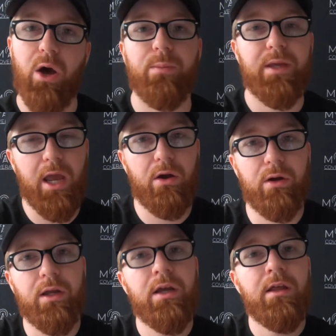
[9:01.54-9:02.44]

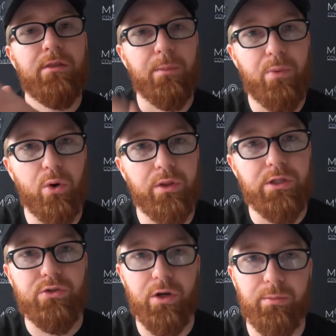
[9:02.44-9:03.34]
carry the Portland
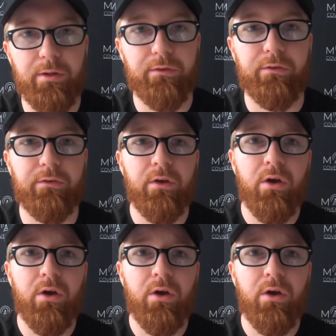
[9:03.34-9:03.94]
Trailblazers